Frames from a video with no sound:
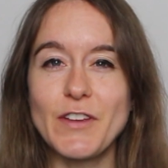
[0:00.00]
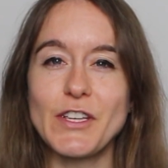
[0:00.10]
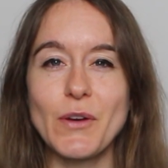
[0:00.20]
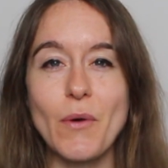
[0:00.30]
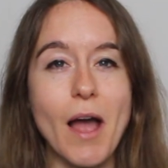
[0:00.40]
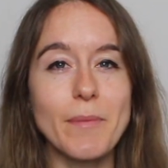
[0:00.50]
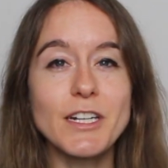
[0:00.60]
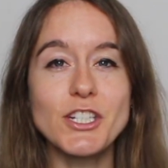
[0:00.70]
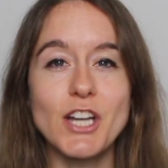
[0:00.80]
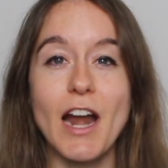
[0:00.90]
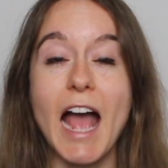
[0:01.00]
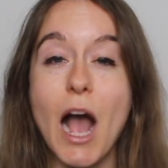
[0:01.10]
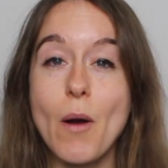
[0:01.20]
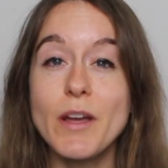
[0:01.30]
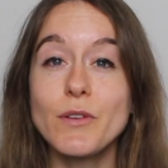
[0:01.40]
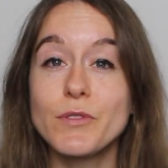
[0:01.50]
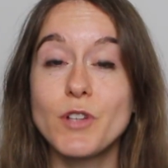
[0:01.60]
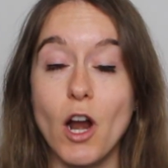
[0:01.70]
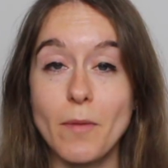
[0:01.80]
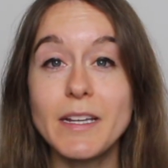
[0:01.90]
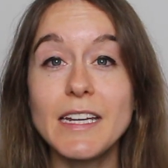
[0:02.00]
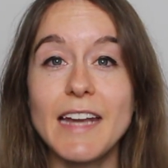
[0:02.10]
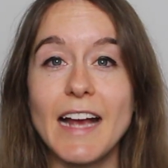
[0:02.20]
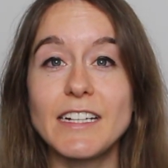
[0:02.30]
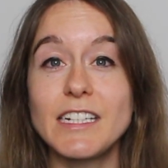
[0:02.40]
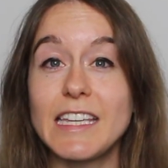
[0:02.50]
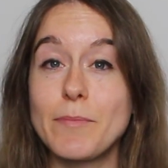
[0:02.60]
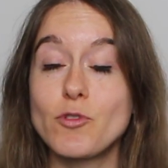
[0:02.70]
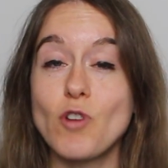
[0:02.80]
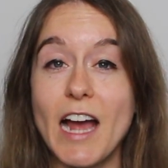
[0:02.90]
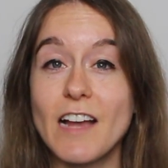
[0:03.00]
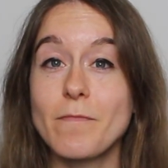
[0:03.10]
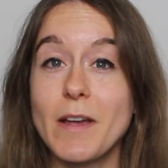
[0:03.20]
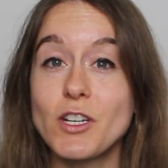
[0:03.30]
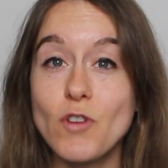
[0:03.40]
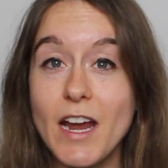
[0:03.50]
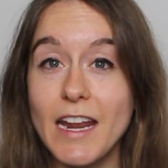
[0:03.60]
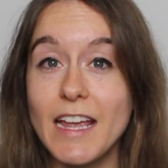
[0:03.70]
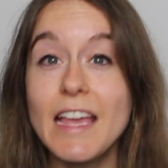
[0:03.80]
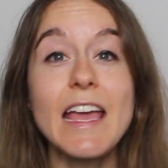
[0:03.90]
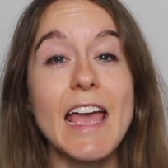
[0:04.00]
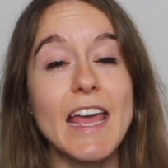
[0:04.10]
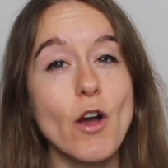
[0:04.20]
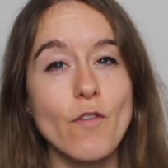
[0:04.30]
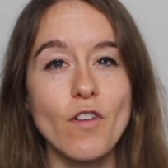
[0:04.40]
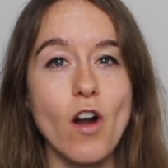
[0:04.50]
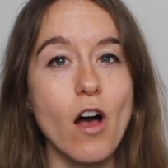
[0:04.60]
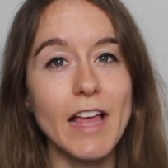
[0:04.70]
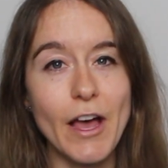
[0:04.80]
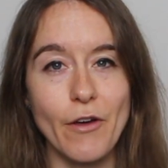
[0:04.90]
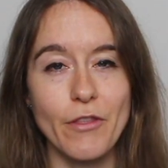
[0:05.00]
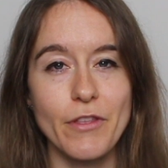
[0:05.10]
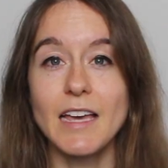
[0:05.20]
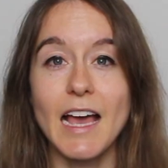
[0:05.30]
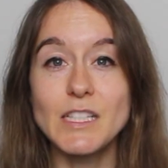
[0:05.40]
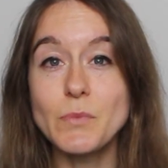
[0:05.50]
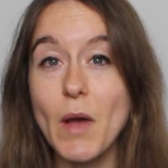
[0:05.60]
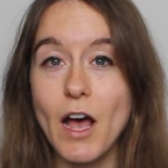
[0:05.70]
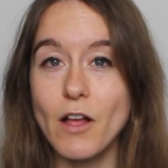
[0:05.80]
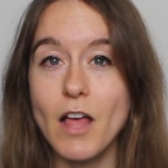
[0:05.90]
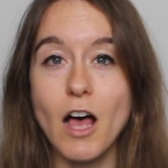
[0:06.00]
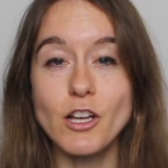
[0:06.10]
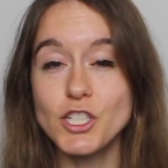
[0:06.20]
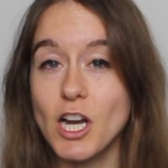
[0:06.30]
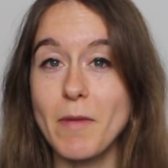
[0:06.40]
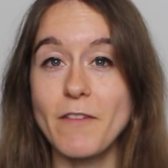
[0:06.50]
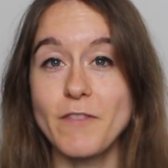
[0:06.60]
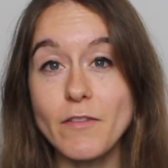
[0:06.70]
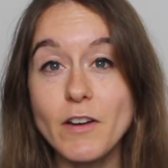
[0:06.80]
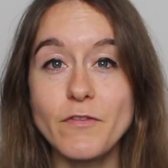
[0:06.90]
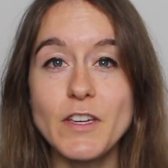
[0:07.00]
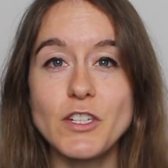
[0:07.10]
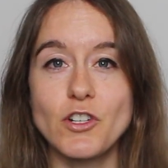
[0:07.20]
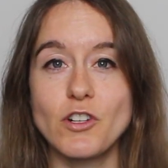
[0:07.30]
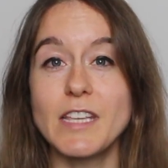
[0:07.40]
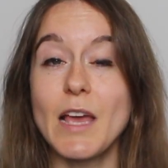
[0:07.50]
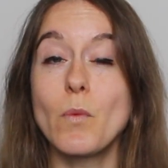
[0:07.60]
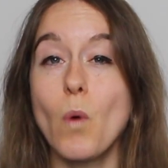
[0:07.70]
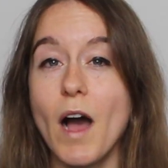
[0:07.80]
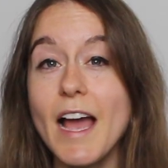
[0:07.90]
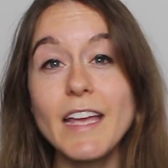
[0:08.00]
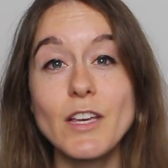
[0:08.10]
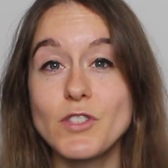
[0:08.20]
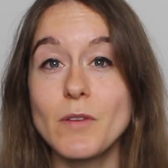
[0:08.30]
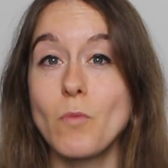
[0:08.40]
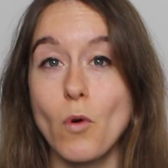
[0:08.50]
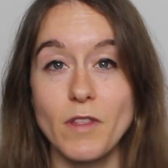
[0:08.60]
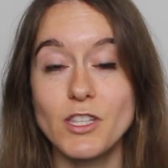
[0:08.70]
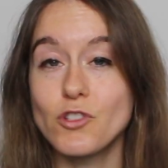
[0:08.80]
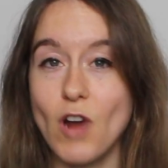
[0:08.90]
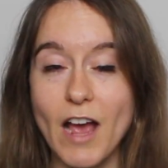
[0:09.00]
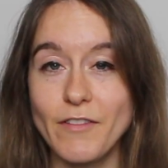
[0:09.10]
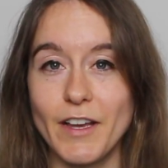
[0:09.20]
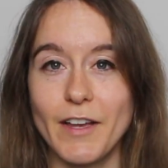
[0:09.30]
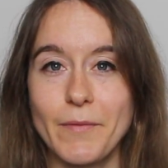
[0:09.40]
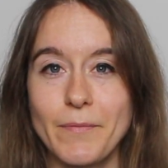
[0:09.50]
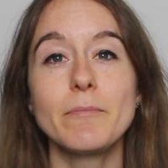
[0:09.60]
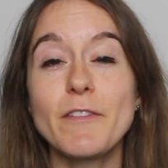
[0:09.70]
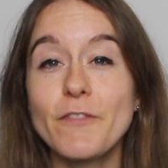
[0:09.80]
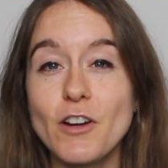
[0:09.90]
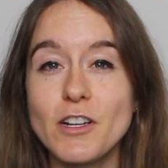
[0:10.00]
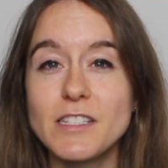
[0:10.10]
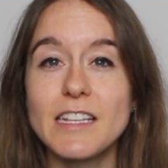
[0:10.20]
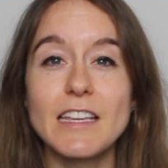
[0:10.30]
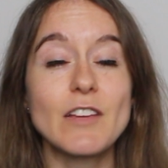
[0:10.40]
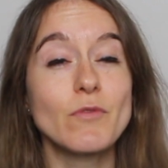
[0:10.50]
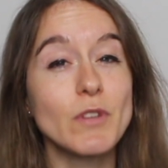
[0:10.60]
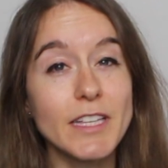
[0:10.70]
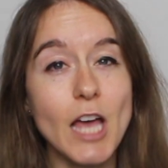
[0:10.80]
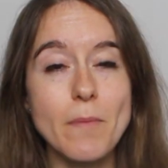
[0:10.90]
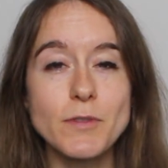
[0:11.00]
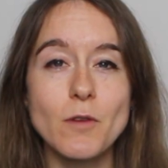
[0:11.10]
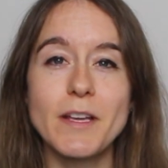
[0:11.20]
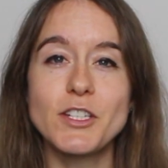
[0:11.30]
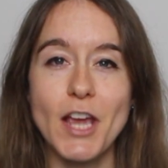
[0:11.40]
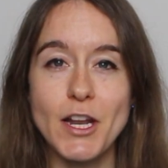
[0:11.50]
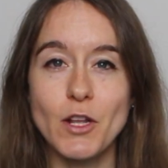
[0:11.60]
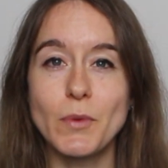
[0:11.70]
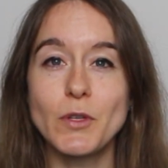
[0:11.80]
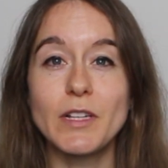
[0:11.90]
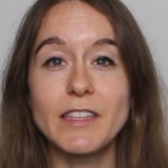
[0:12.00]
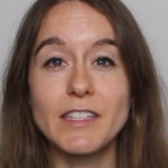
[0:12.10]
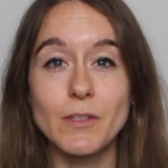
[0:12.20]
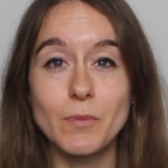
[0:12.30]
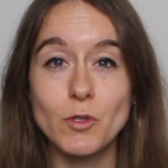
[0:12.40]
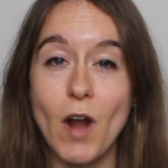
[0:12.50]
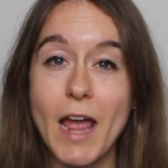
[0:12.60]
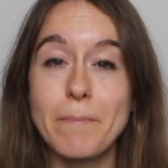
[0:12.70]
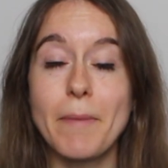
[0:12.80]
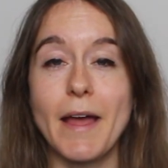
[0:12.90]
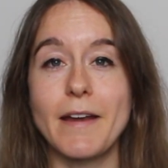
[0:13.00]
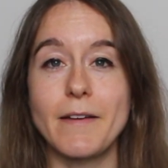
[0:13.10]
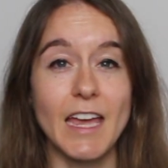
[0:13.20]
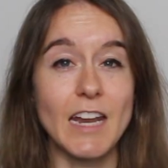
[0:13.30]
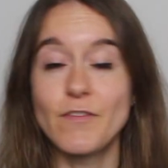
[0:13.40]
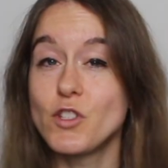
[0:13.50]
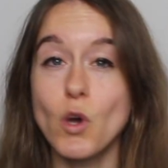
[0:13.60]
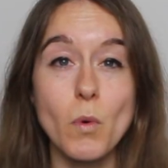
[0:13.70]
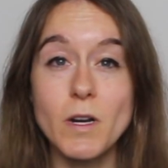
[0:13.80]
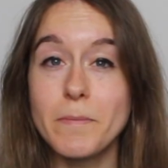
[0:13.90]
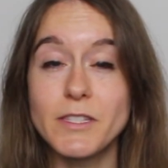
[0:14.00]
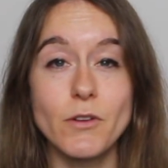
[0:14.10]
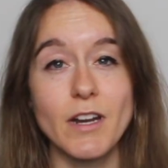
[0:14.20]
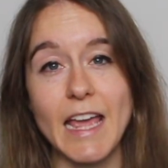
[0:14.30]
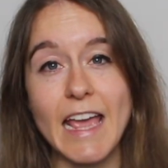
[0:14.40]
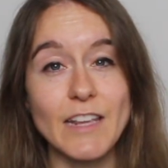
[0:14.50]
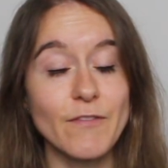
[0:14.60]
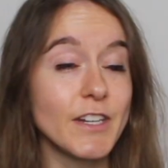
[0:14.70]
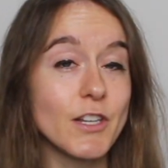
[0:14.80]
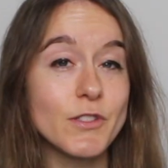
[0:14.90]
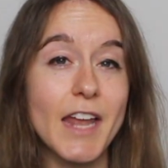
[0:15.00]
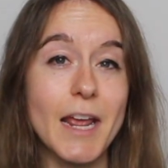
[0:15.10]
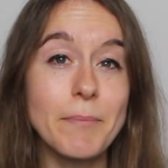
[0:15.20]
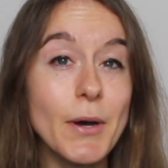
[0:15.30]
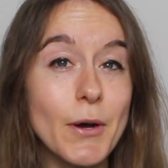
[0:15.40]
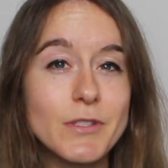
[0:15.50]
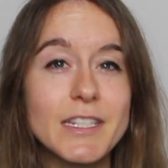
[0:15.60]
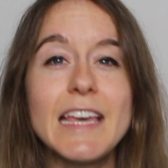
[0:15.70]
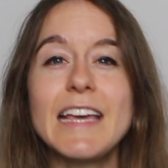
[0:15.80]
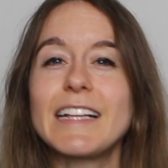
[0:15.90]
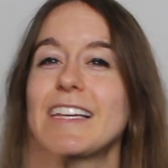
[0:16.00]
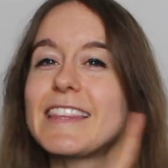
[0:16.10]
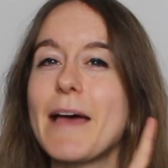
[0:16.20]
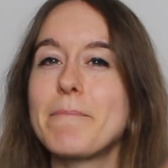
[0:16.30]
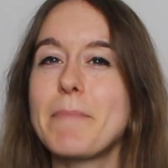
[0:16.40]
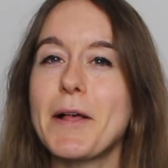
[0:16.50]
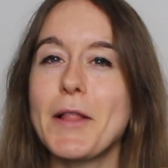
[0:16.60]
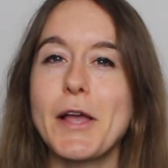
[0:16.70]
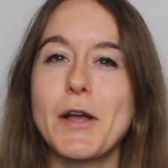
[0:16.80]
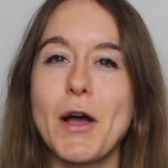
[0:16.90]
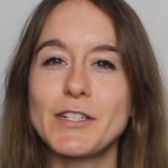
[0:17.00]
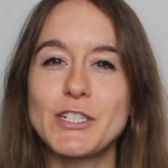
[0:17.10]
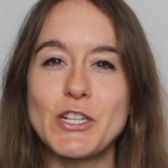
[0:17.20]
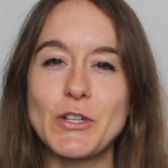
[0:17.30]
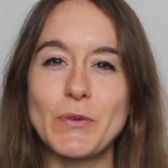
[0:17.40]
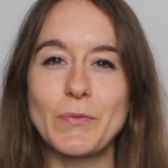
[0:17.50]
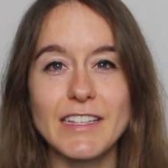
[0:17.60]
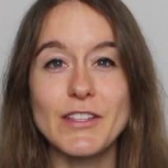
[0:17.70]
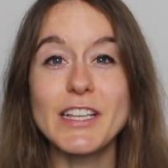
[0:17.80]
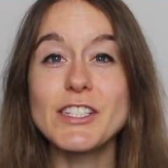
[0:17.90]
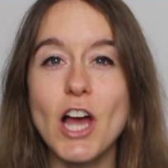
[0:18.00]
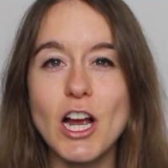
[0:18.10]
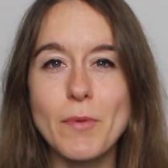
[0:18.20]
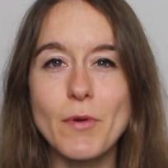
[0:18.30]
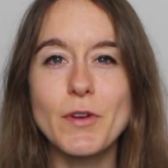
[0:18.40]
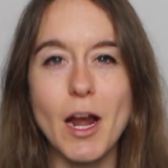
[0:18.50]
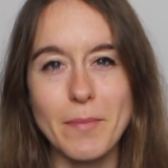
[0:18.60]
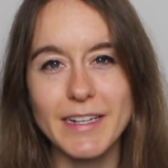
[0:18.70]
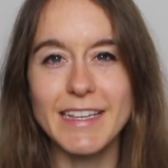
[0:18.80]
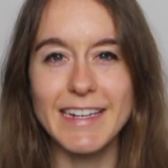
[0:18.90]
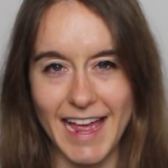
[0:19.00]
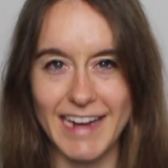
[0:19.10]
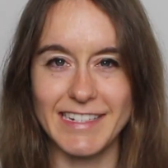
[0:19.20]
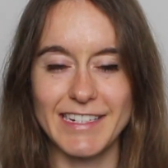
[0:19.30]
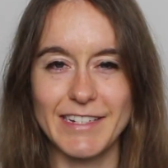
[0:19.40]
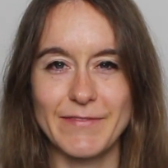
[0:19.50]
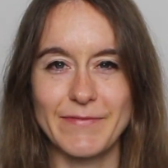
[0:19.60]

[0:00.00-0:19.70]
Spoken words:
video, I'm going to share how I use Garmin Connect to keep track of my training and overall health. As well, I'll share my favorite features and why I use it more than Strava. But first, it really helps out my channel when you click the subscribe button. And if you don't want to miss out on any videos that I post, click that bell icon too. So let's talk about Garmin Connect.